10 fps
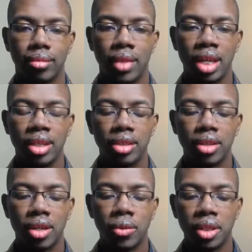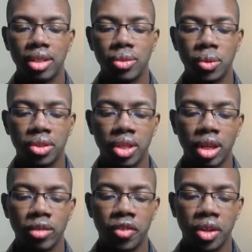And as always, we'll
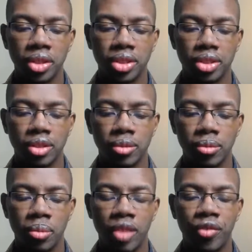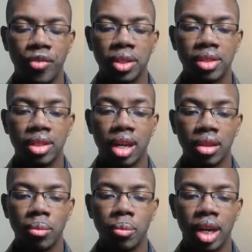start first by focusing on
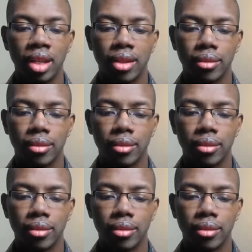the breath.